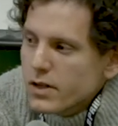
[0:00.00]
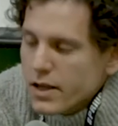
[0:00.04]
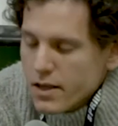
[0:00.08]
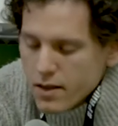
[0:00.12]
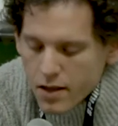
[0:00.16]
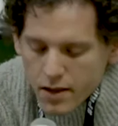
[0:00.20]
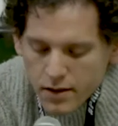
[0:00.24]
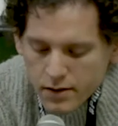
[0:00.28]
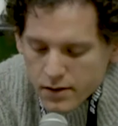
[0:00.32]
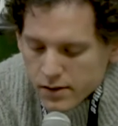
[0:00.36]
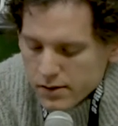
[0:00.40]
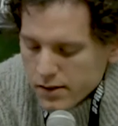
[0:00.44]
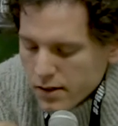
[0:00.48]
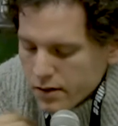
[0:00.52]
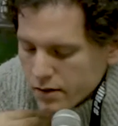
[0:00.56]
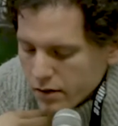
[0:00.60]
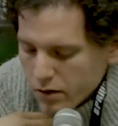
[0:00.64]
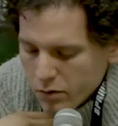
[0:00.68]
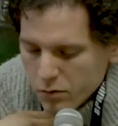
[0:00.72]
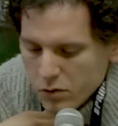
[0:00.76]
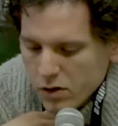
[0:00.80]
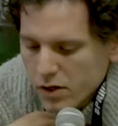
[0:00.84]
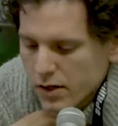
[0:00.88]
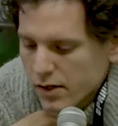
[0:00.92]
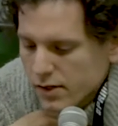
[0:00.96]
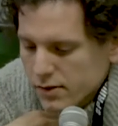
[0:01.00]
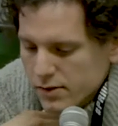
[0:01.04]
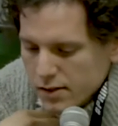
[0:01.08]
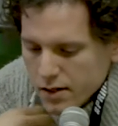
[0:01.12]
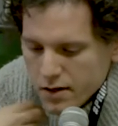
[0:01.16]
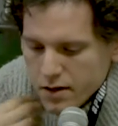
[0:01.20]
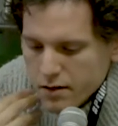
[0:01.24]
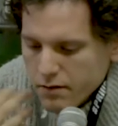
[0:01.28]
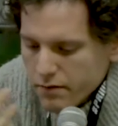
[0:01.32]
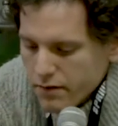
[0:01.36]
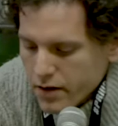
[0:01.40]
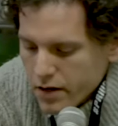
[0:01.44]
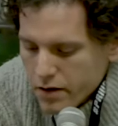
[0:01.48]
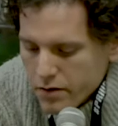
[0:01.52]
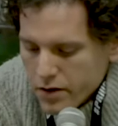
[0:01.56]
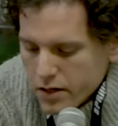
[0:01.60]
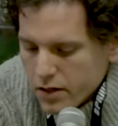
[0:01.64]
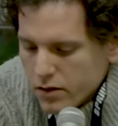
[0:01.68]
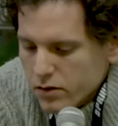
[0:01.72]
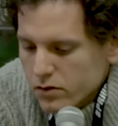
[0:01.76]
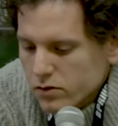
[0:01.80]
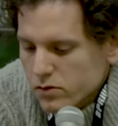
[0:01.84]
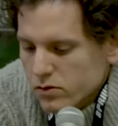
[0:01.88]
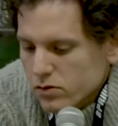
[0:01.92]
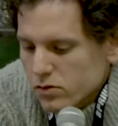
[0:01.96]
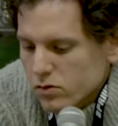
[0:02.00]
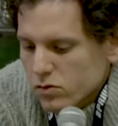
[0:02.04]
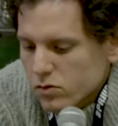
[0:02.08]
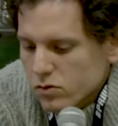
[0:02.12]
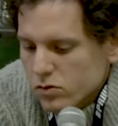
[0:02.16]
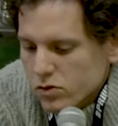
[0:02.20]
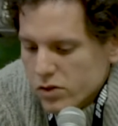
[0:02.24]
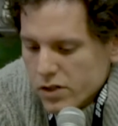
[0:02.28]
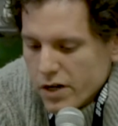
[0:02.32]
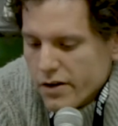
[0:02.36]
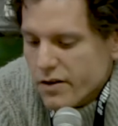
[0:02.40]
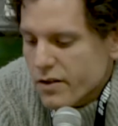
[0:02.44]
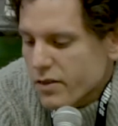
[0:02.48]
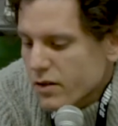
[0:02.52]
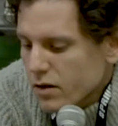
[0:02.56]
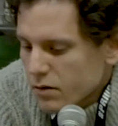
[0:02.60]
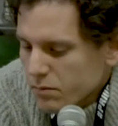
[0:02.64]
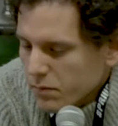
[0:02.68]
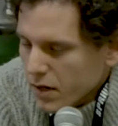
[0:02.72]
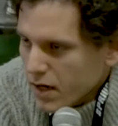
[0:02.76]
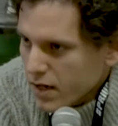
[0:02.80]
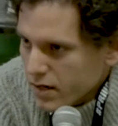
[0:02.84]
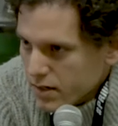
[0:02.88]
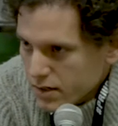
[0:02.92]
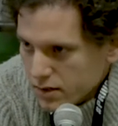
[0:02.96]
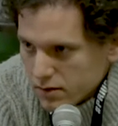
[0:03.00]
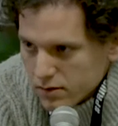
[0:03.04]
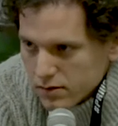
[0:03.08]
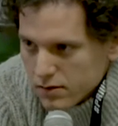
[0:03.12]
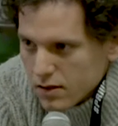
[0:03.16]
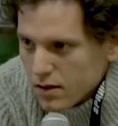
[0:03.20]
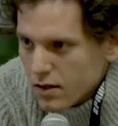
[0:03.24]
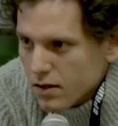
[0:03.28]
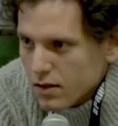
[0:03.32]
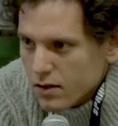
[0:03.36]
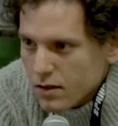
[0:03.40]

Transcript: and these are communities that are very used to sharing their bodies